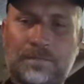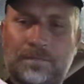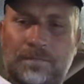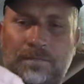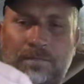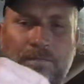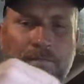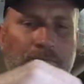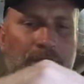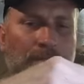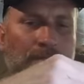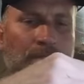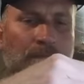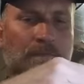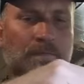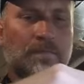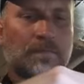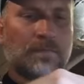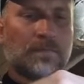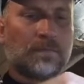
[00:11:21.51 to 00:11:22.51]

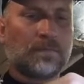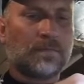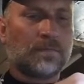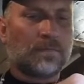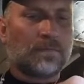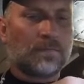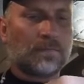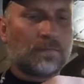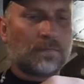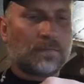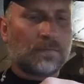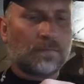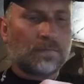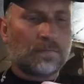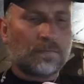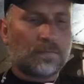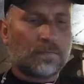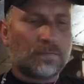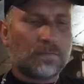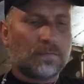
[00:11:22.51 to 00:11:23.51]

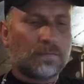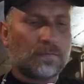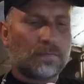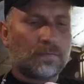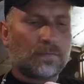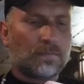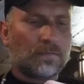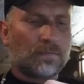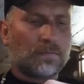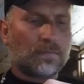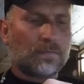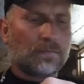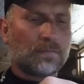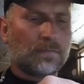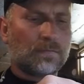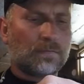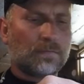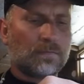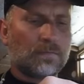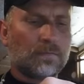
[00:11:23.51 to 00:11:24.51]

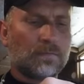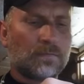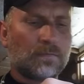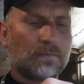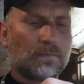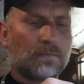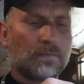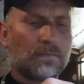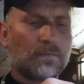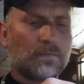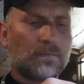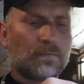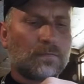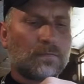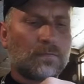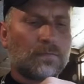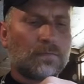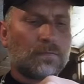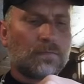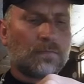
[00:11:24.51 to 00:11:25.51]

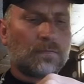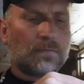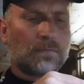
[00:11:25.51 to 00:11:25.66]
(silence)